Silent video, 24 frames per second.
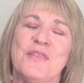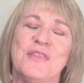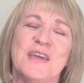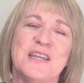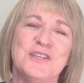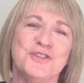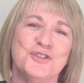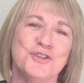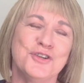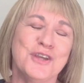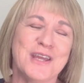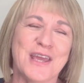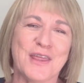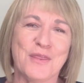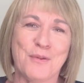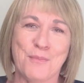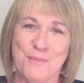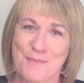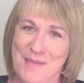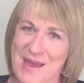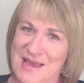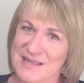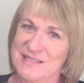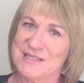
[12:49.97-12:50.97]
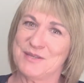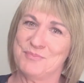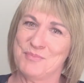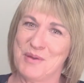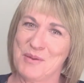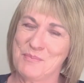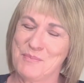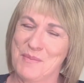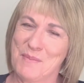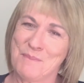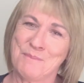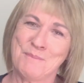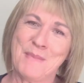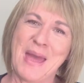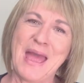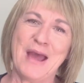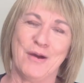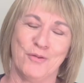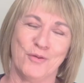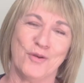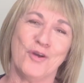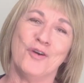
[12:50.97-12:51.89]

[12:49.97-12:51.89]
they do get the maximum amount